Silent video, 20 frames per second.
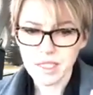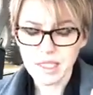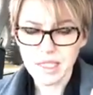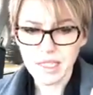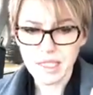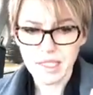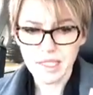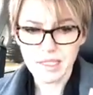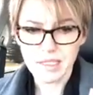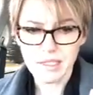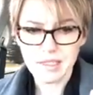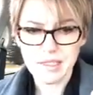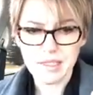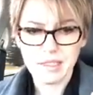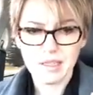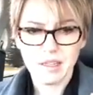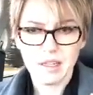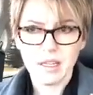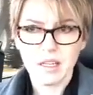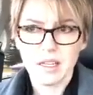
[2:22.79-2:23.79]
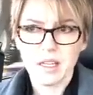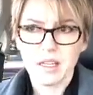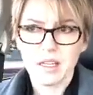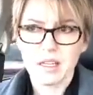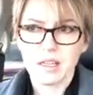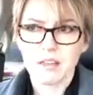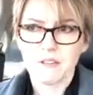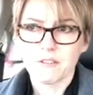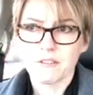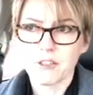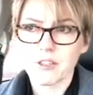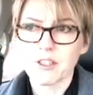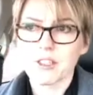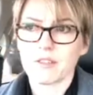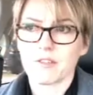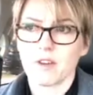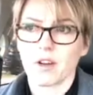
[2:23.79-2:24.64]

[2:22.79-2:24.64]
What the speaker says: Is, first of